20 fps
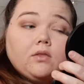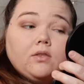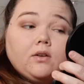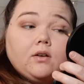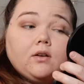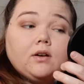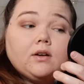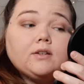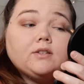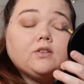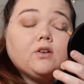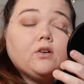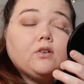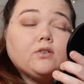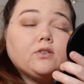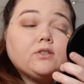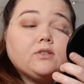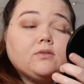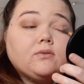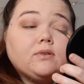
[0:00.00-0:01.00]
There is
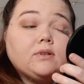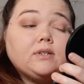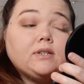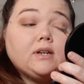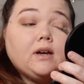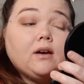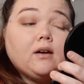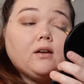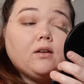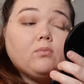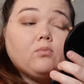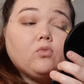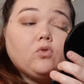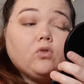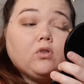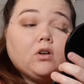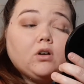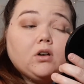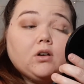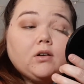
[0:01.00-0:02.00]
also a ton of
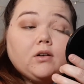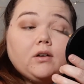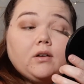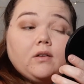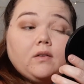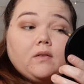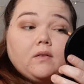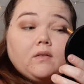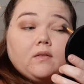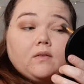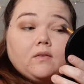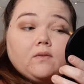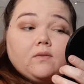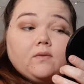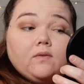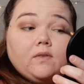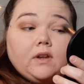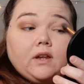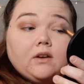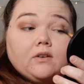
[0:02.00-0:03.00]
more
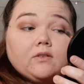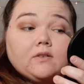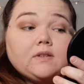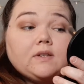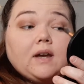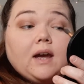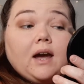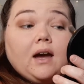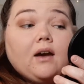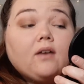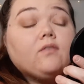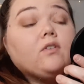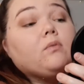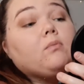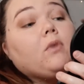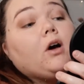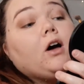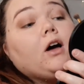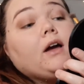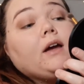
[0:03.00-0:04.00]
videos I have in
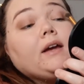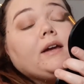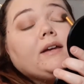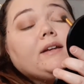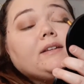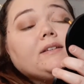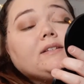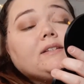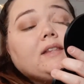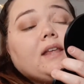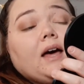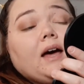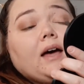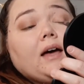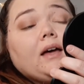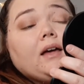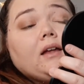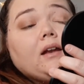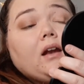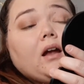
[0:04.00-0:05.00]
mind
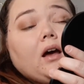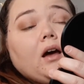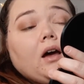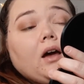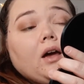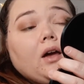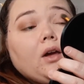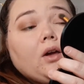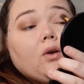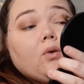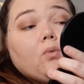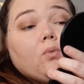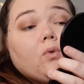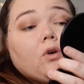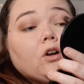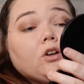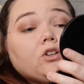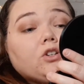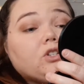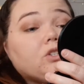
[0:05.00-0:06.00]
that I
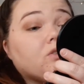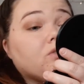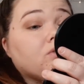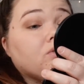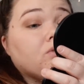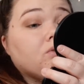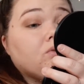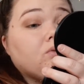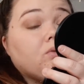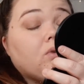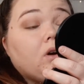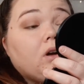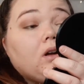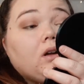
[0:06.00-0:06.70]
want to